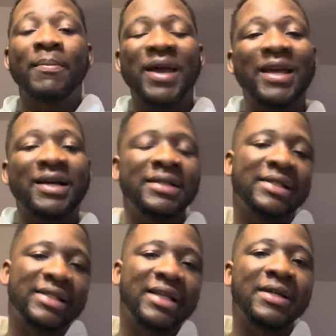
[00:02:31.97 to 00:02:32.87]
It can
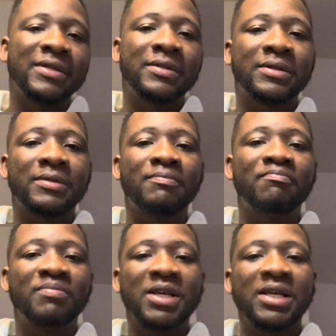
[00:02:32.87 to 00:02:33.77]
still
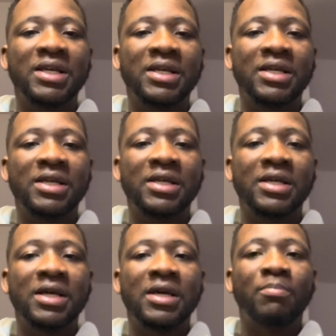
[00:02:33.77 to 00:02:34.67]
be
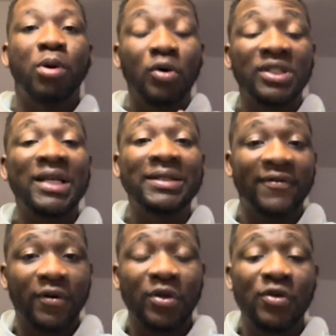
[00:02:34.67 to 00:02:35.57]
potent
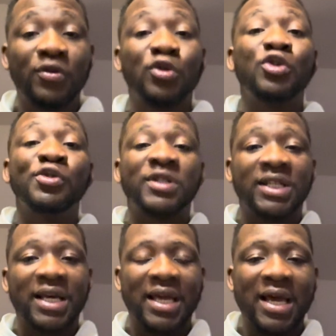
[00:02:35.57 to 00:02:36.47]
for you to use
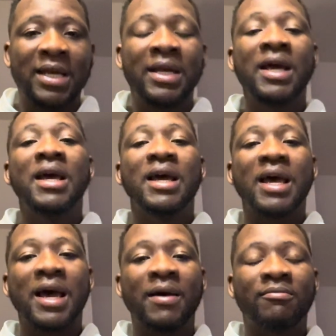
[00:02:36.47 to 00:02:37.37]
it again
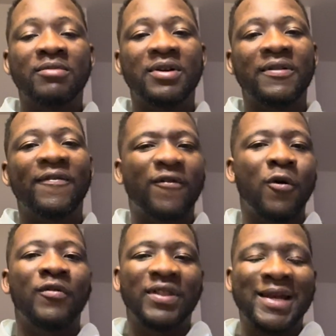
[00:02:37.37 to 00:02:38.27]

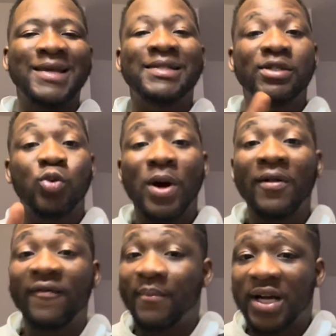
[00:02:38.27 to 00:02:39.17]
for the next
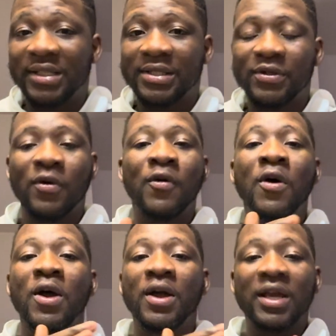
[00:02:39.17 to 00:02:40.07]
12 months. So
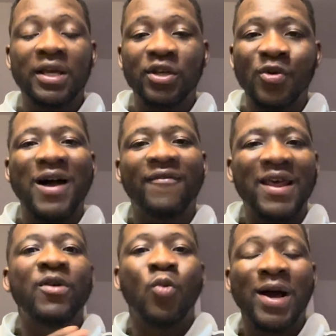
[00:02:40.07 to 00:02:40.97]
you have
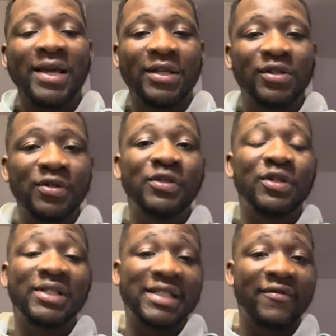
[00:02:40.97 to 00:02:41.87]
like 1 year to use
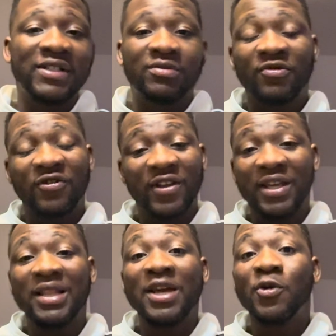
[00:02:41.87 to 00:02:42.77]
your service fee
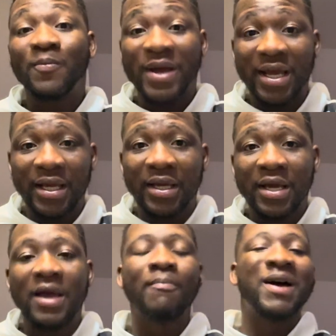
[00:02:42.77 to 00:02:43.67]
that you pay,
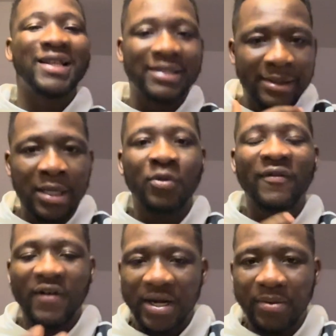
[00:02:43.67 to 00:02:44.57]
but it's
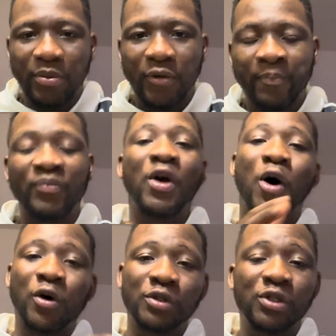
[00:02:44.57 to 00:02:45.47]
non-refundable.
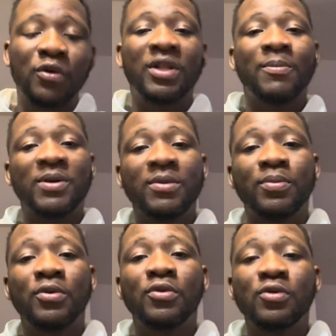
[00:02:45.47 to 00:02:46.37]
Also, there are
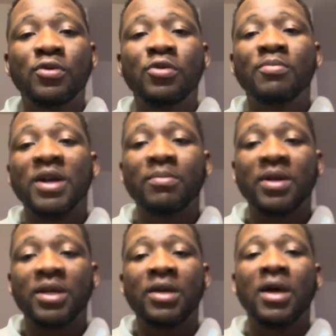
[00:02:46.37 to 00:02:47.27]
people who
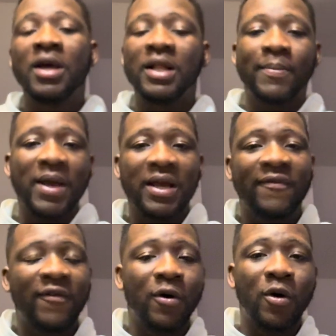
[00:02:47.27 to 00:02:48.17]
maybe they paid
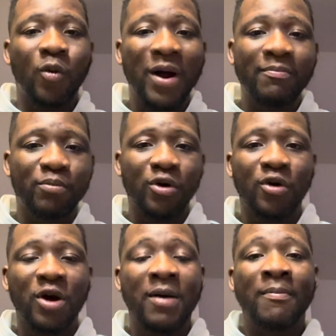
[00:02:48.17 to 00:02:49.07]
for one
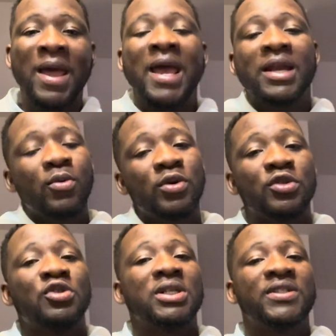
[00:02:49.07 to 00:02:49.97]
program and they want to
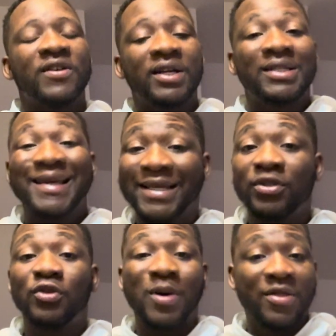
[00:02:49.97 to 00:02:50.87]
transfer it
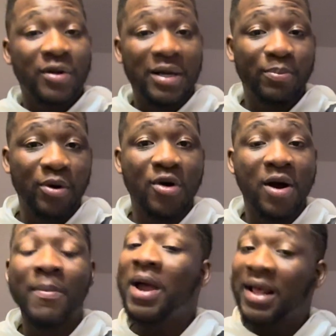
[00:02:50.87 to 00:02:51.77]
into another
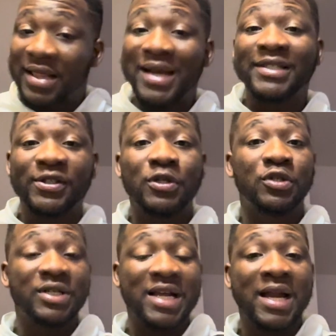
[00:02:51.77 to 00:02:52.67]
program. That is
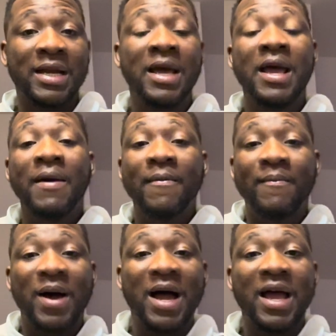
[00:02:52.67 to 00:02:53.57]
also done
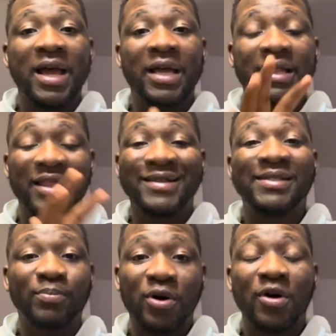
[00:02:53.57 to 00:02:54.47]
by this
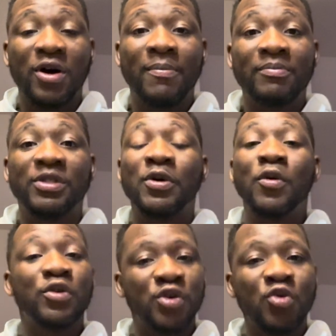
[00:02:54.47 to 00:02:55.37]
program.
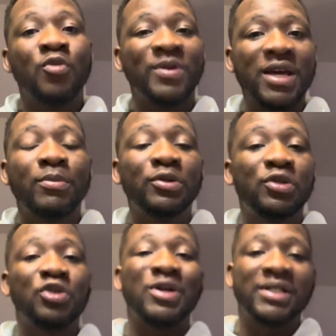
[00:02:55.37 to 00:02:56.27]
So you will be able
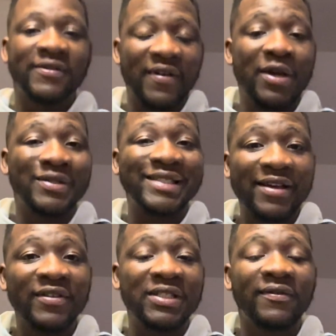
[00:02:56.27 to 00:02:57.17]
to transfer your
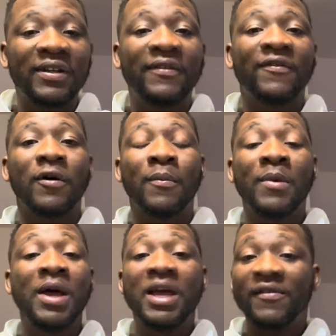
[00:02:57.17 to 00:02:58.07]
service fee from,
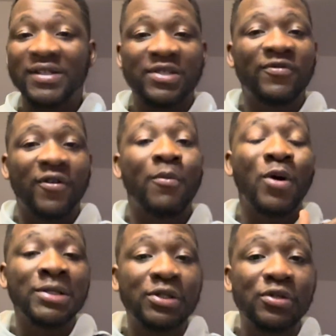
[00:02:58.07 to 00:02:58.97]
if it's from
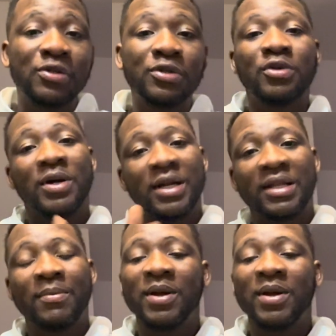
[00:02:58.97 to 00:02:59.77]
one school to another.